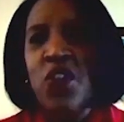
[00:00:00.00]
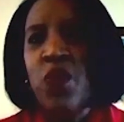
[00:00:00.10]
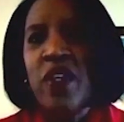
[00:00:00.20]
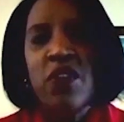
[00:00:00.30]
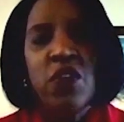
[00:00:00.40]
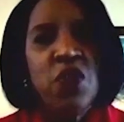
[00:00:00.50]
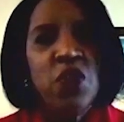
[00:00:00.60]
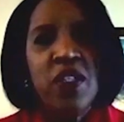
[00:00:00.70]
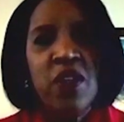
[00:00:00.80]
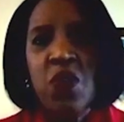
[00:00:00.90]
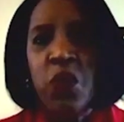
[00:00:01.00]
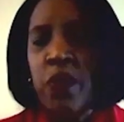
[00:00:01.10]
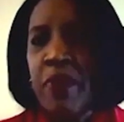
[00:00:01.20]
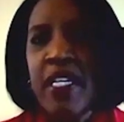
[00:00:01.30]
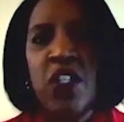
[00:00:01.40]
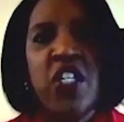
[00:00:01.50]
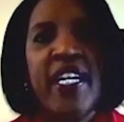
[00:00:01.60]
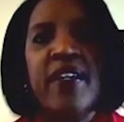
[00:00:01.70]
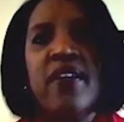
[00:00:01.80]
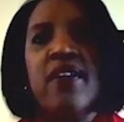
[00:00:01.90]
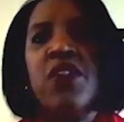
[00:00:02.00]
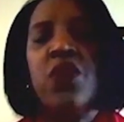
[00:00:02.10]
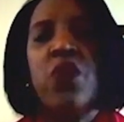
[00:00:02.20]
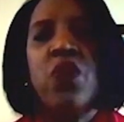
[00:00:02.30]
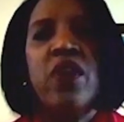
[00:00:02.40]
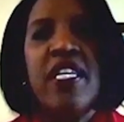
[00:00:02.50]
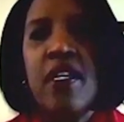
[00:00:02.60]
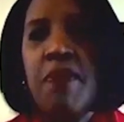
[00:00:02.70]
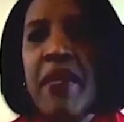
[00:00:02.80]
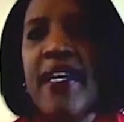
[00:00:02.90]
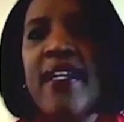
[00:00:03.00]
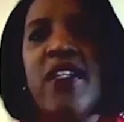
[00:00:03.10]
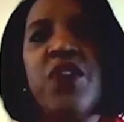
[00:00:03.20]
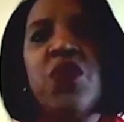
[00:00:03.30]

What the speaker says: whether you're using your social media channels or emails